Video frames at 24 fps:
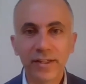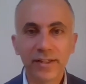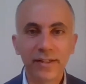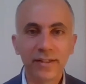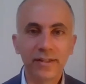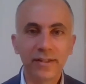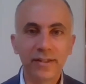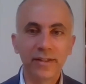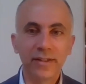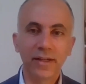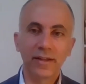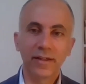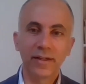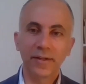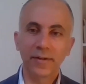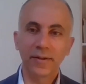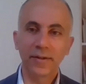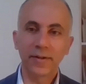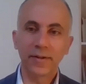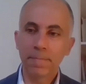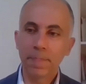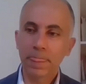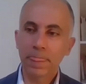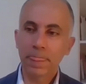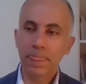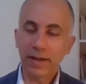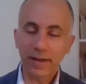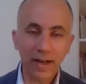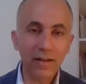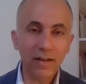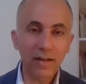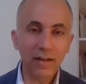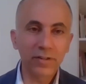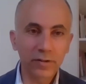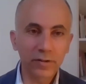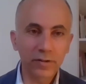very uh,
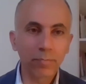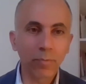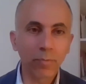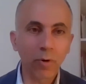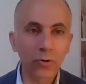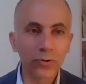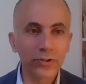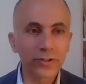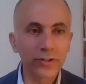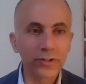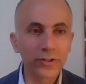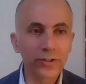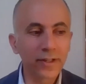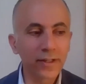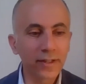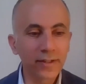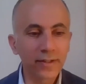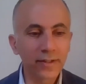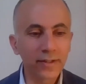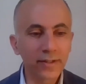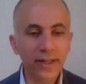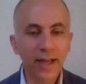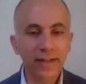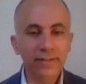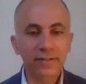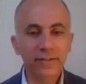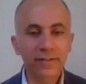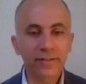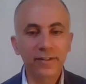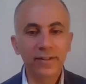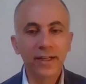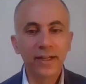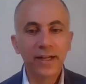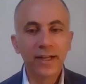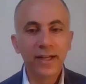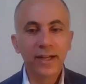relevant point, uh,
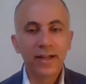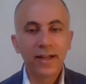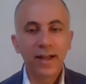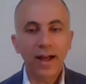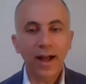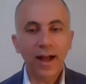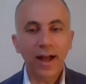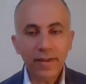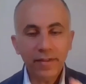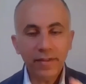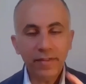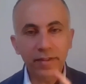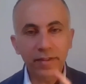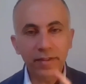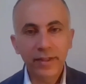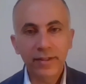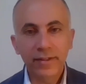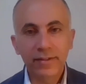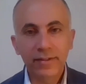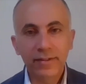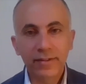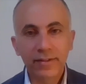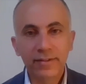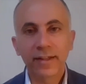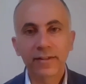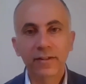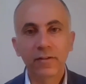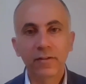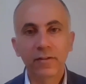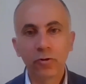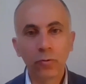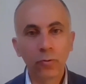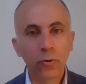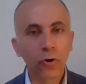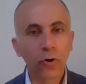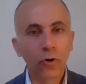Catherine. I think that
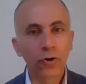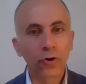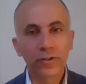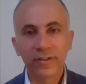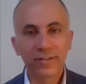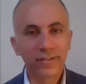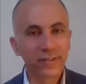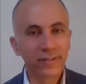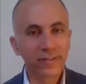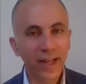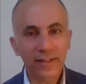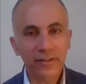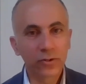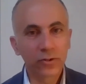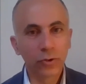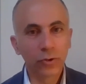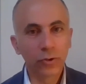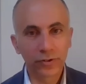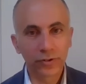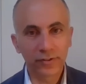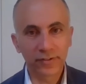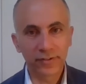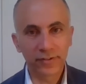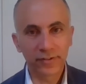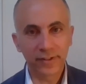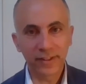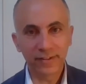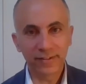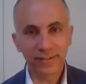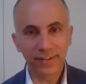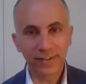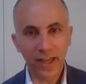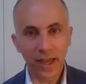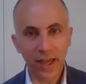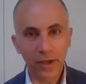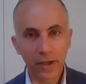the world is not noticing
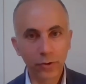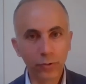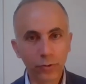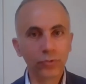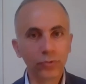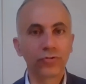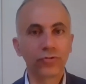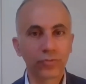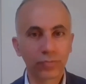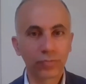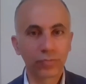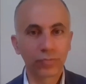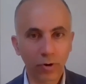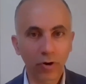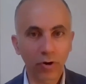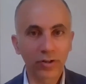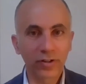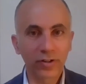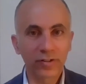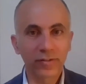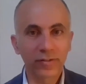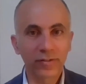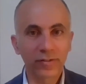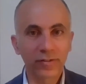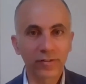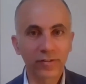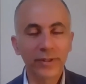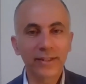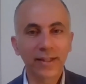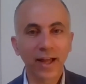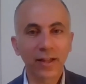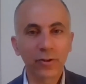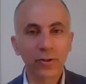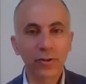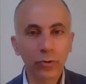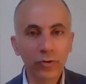the huge progress
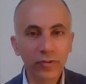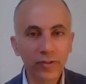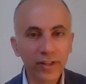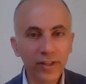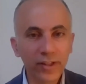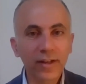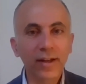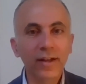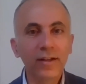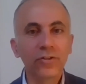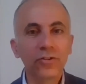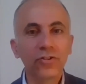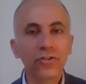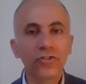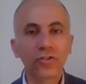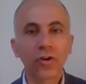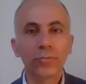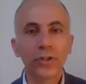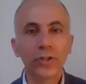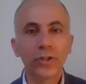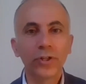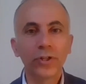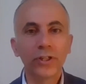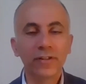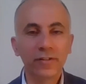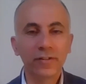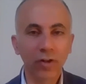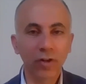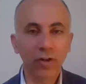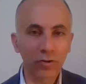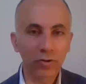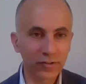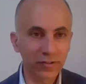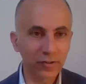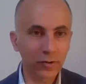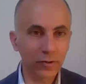being done within religious communities
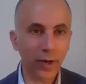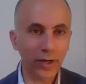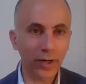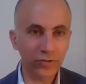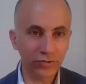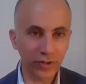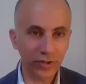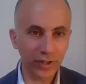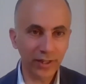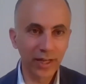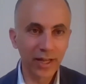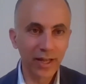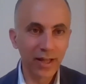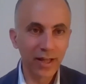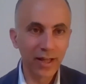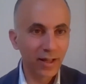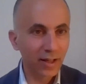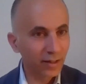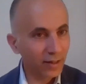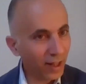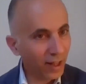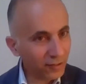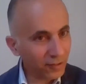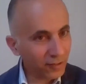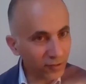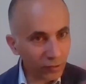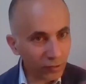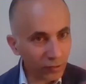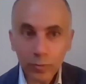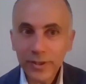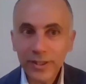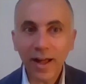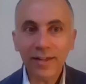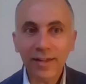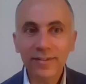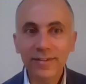on this question. Lots
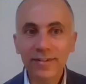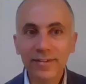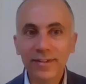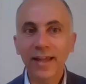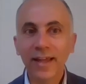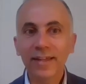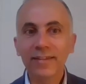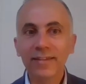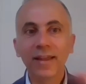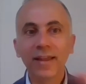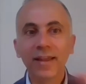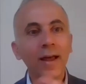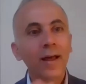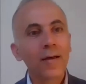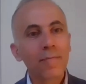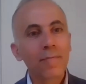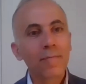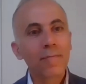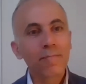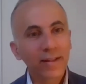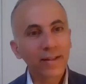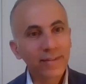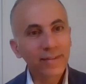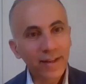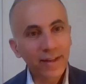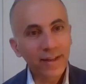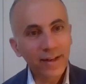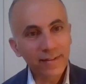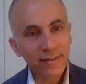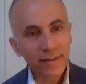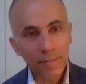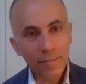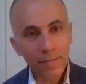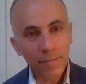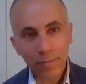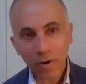to be done yet, but there
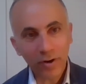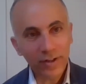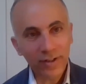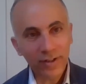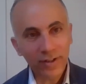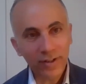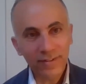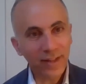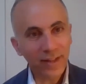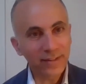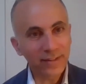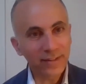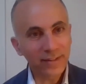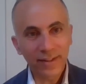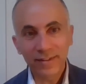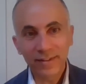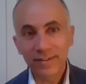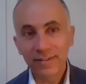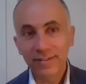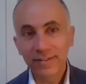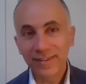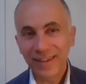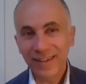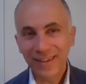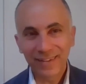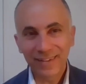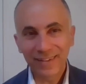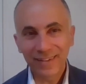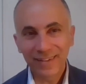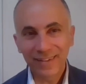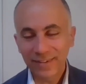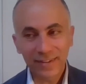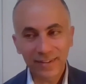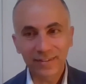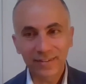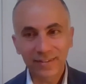is a progress that is, is
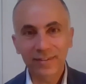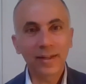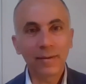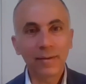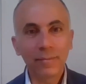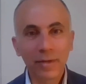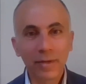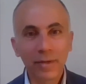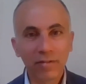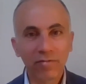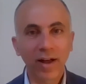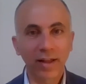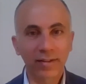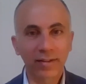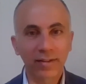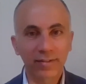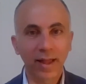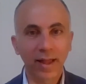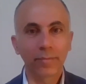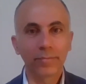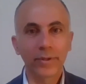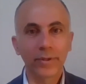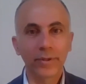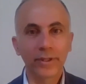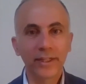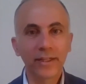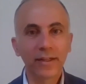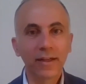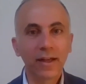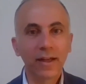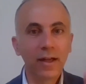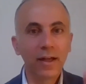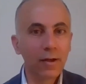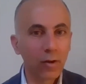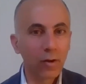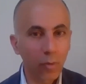extremely fast
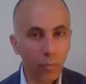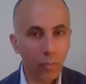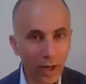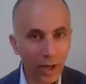happening.